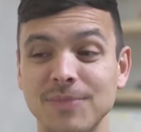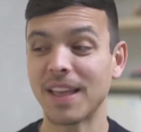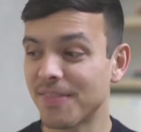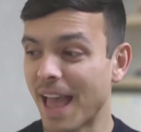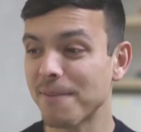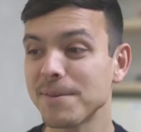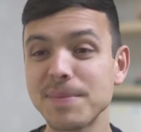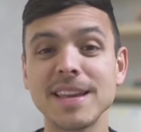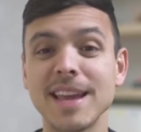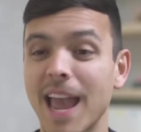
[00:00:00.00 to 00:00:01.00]
And that would
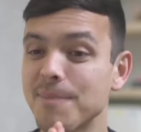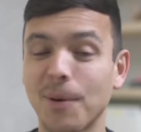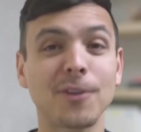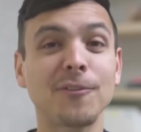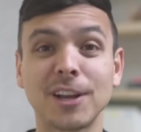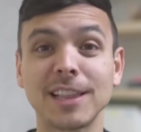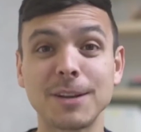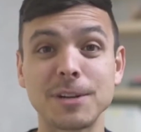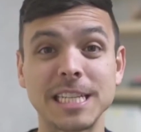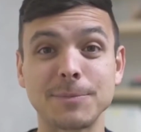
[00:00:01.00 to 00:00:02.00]
be a
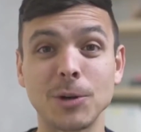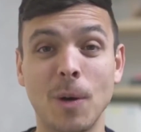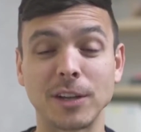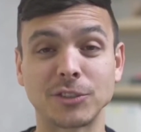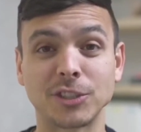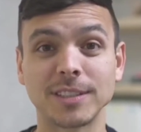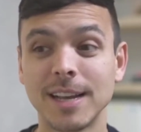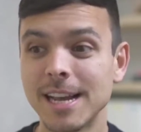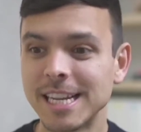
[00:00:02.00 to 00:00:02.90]
perfectly reasonable question,